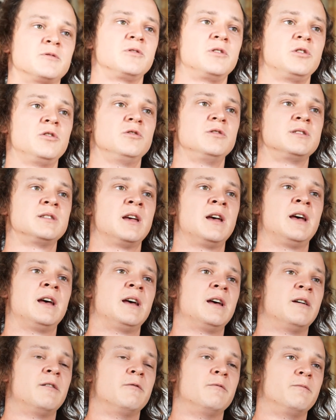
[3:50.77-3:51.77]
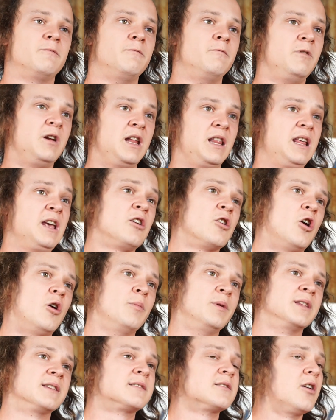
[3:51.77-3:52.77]
will use. Really
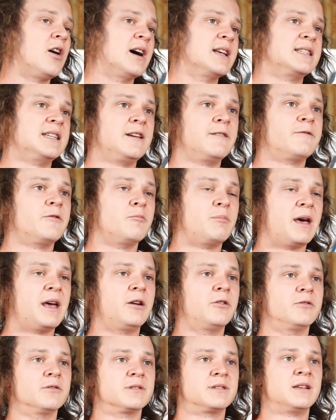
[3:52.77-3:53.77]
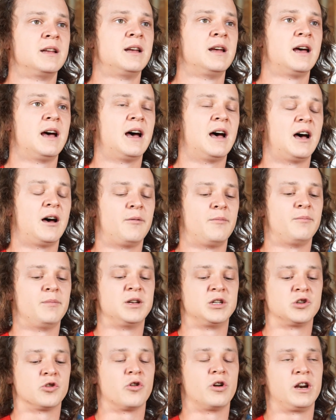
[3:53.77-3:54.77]
common sizing for pedals.
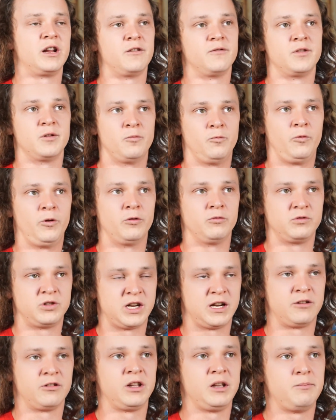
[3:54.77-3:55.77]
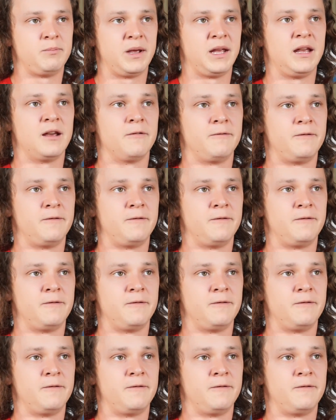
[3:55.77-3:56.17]
Majority of them will generally be a